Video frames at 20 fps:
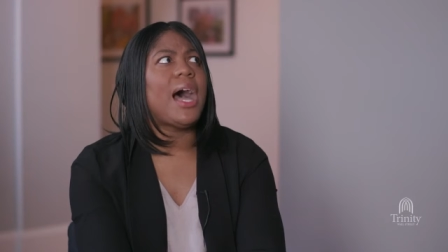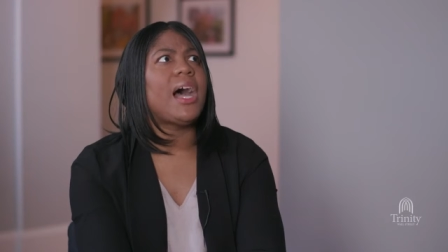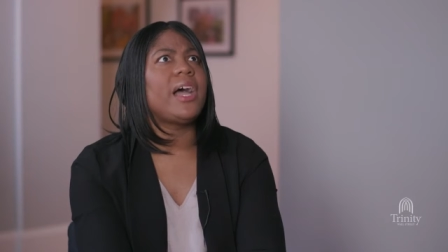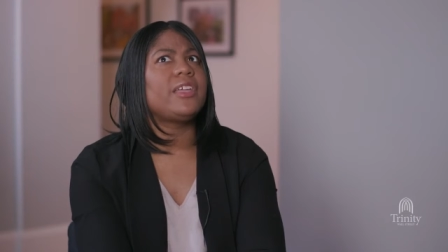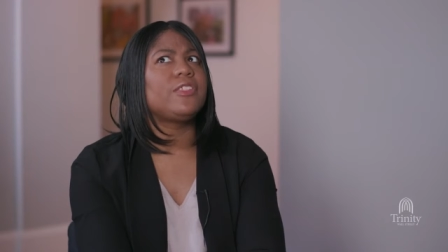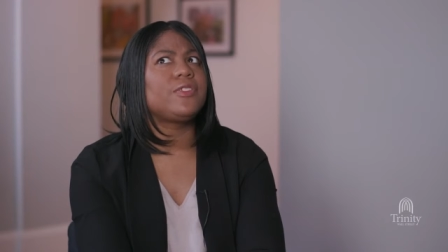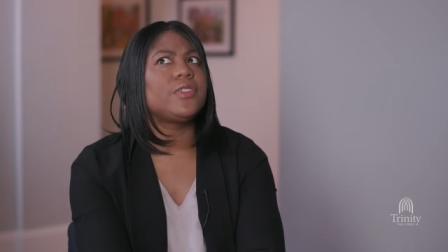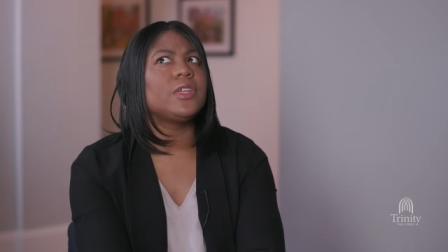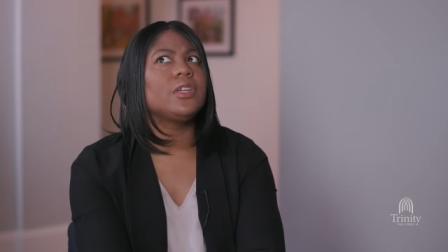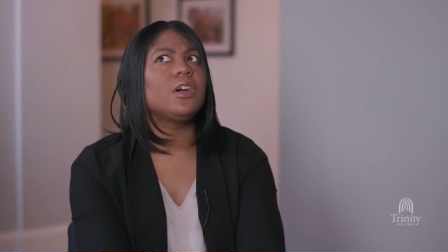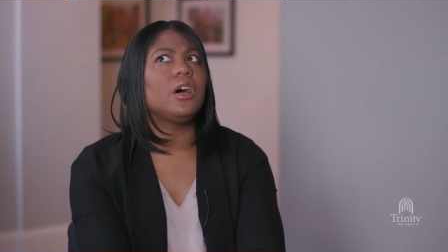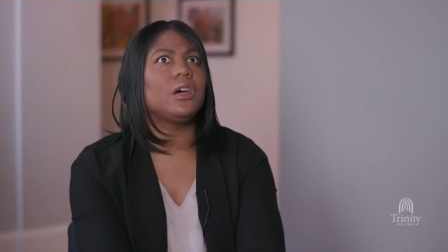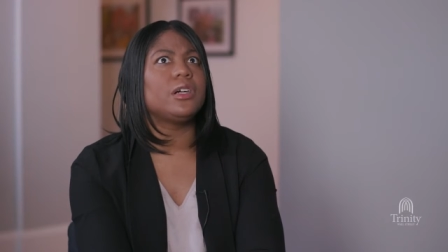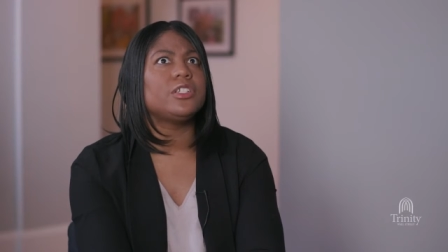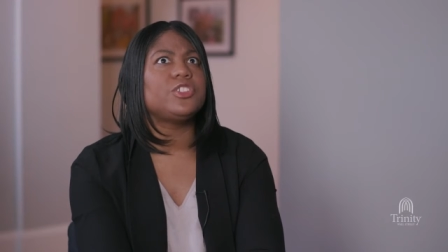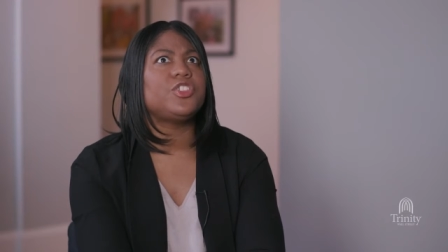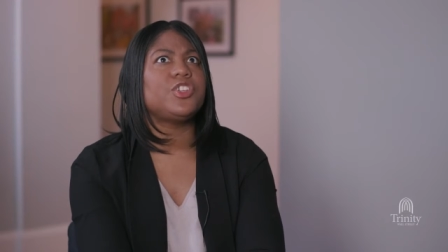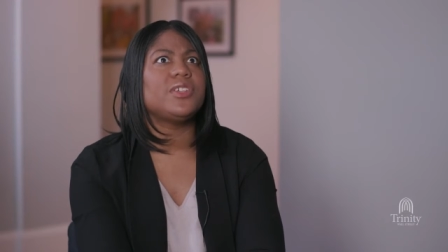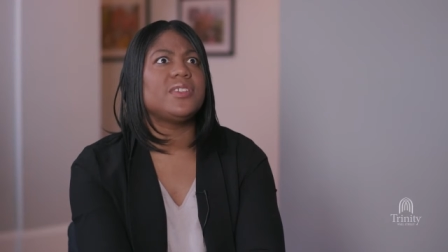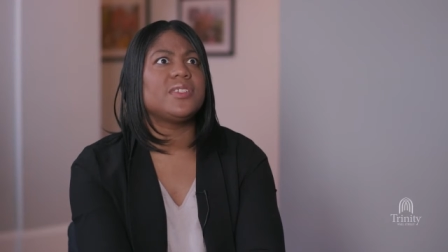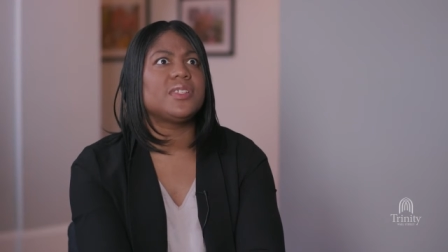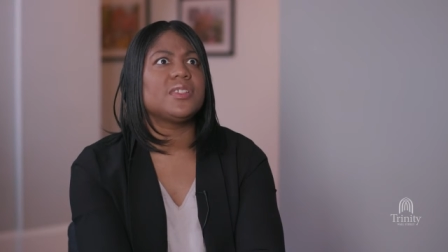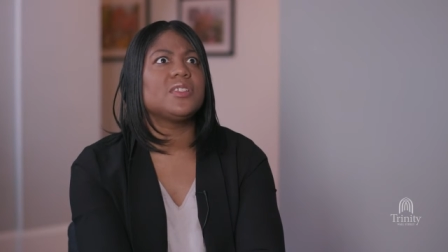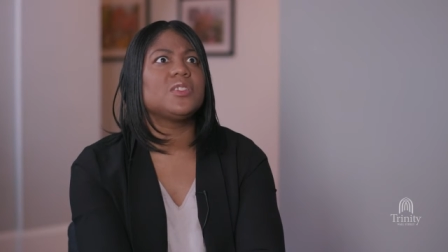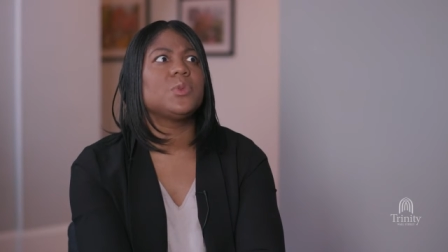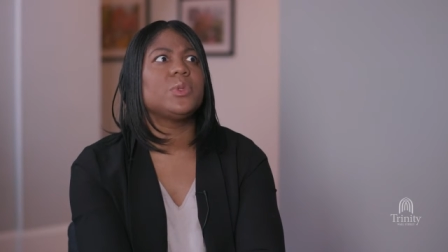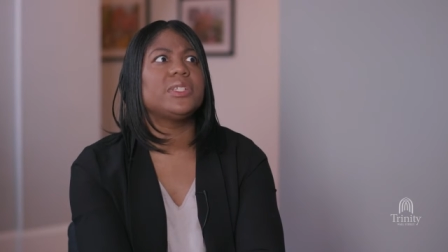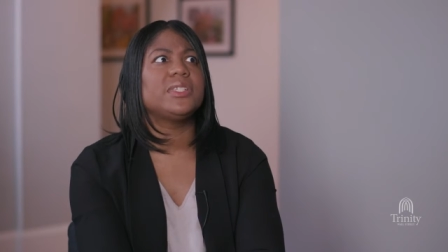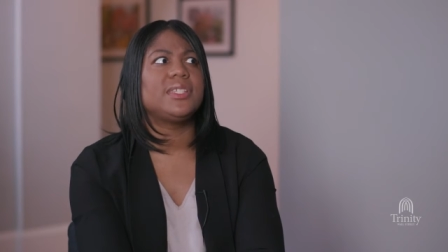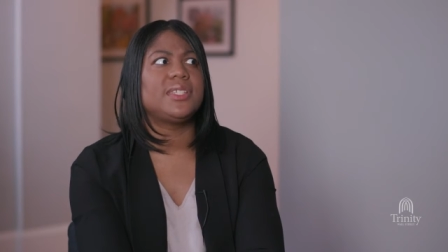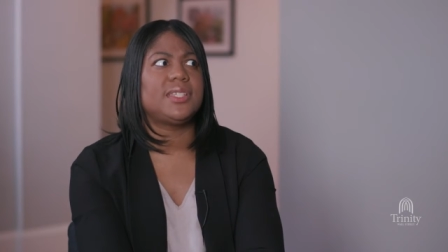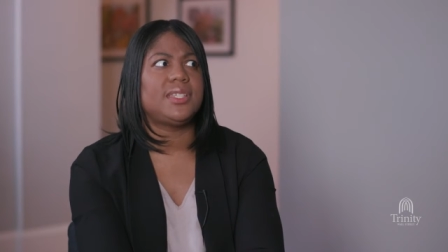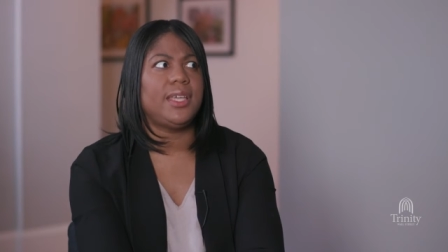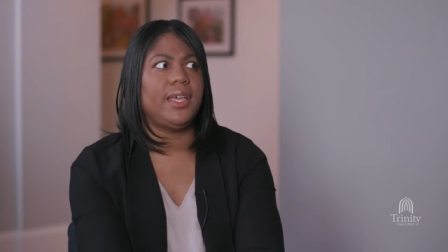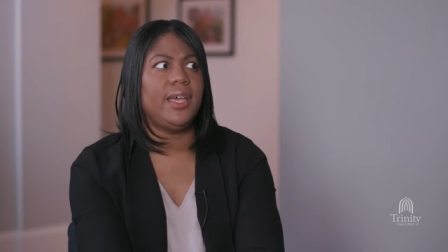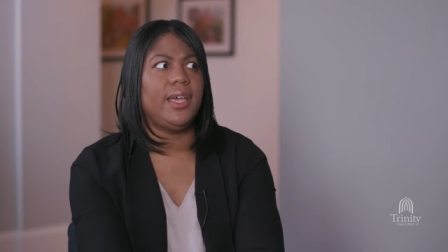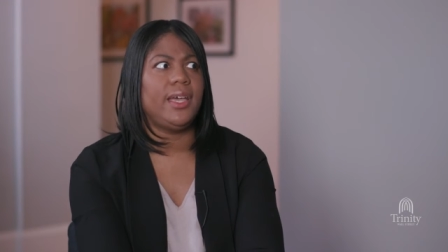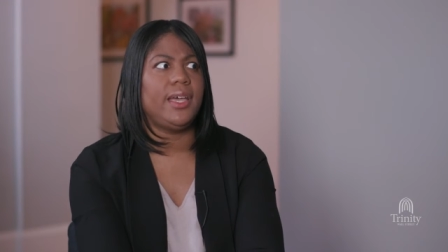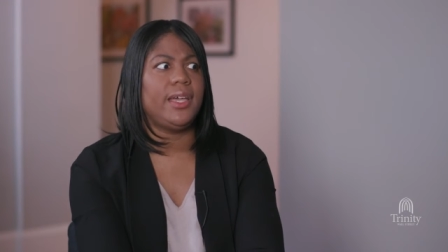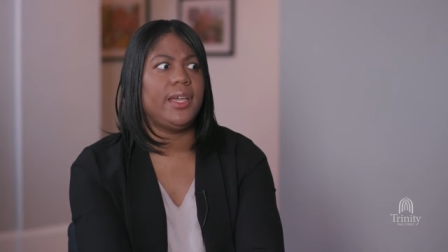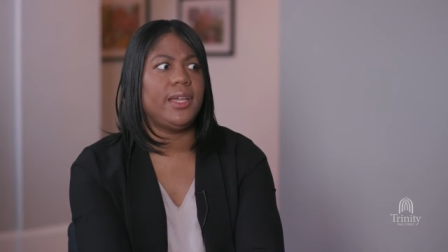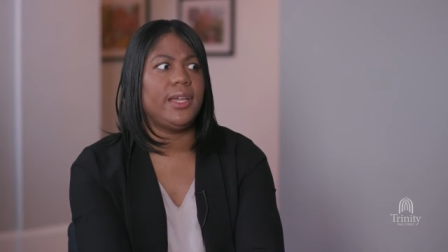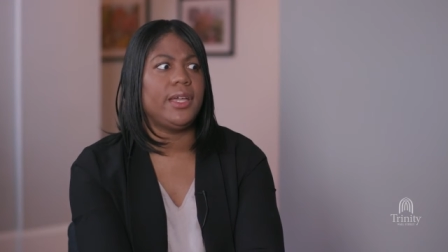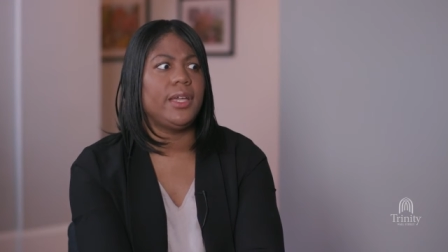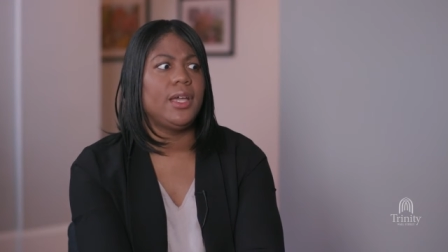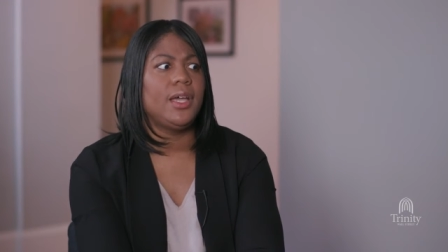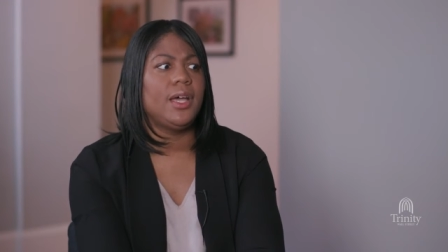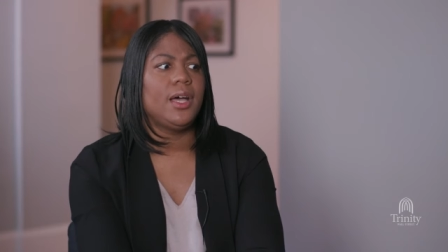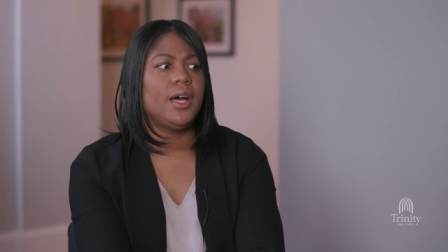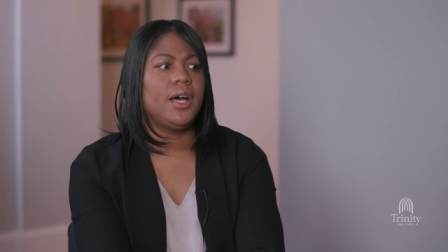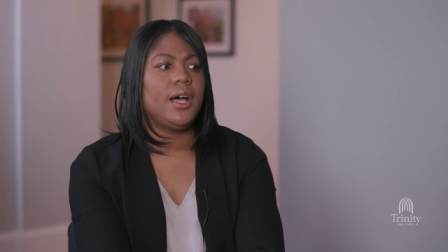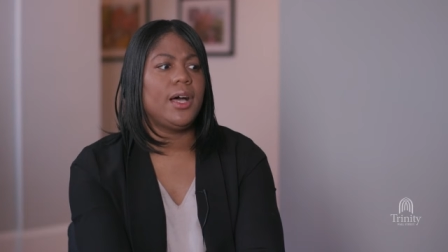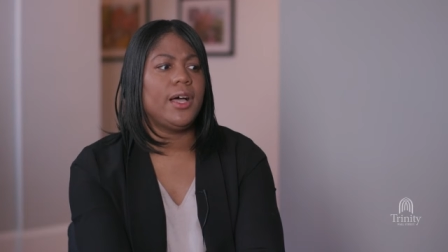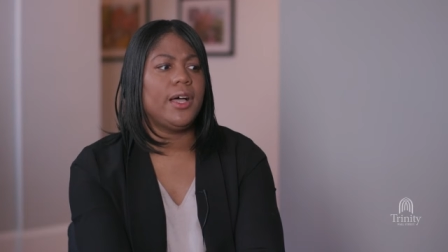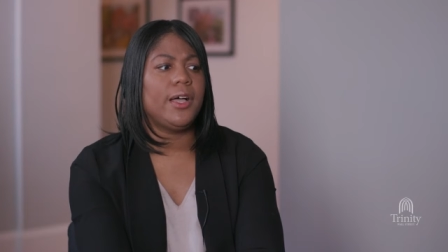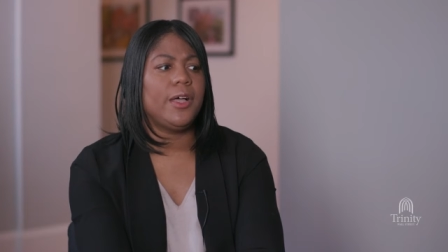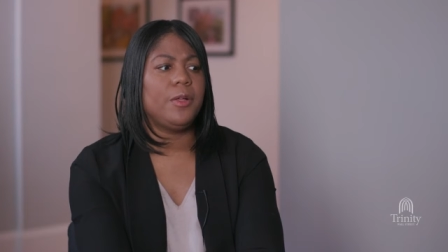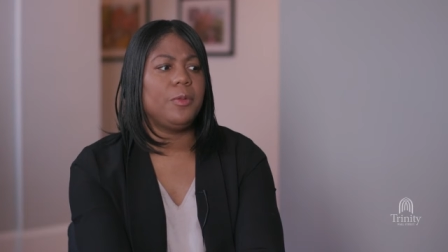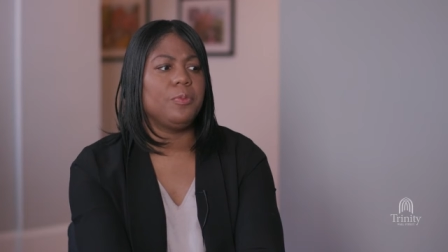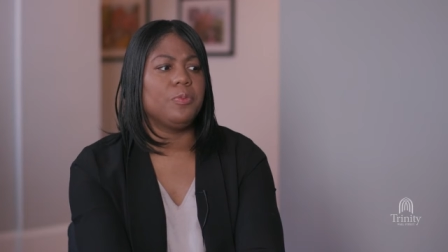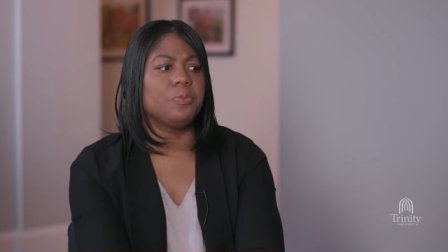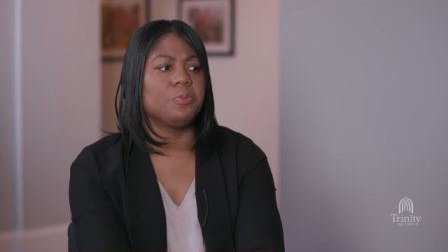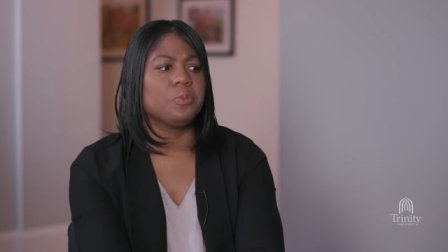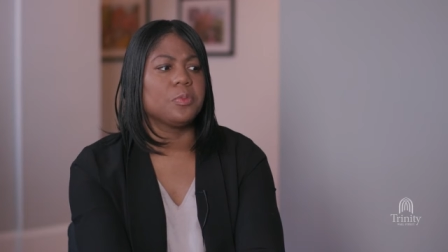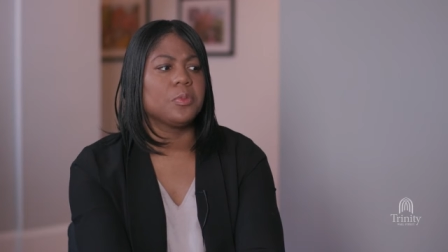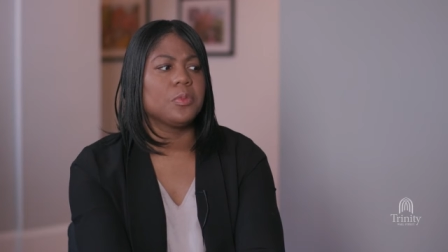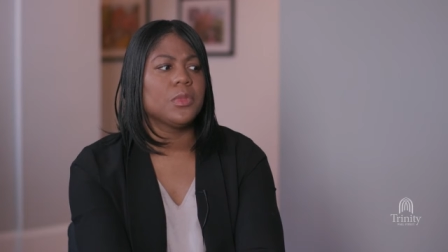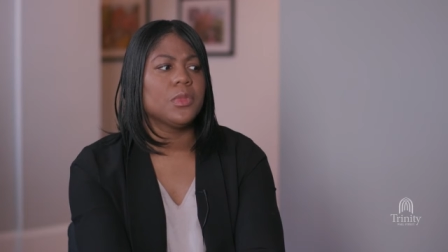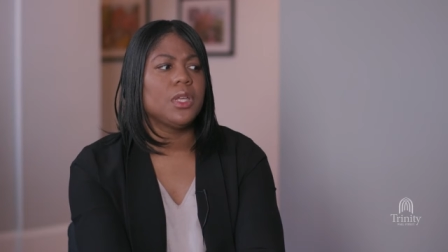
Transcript: i think our jesus would say um,